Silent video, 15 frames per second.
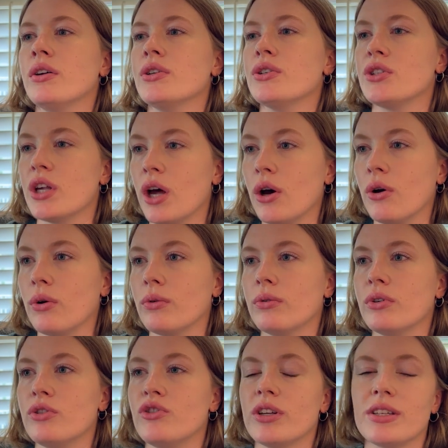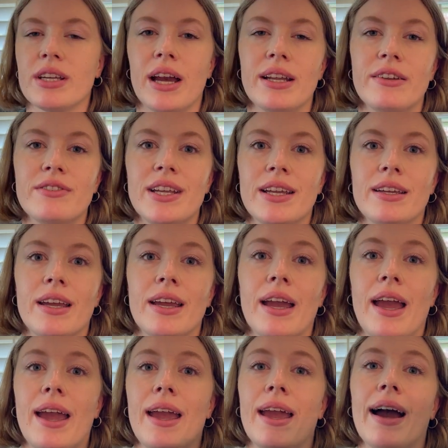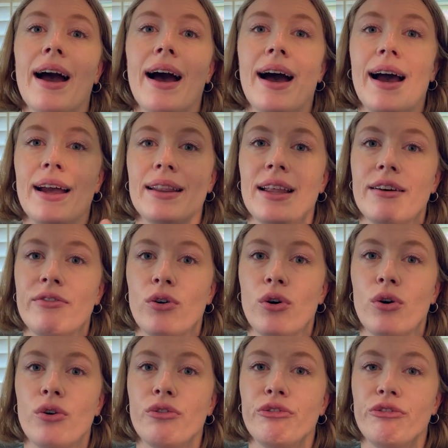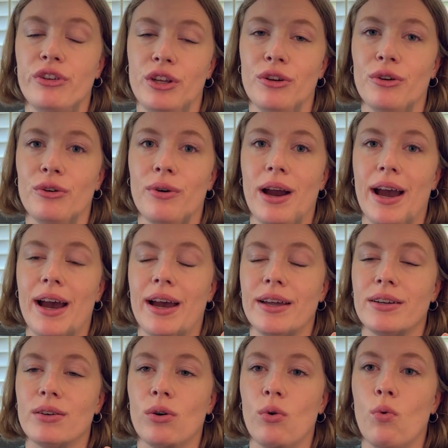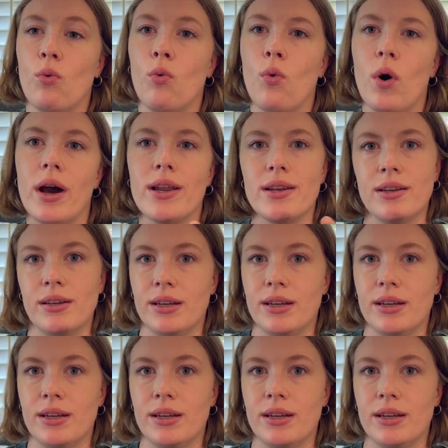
So just kind of taking a high-level view at what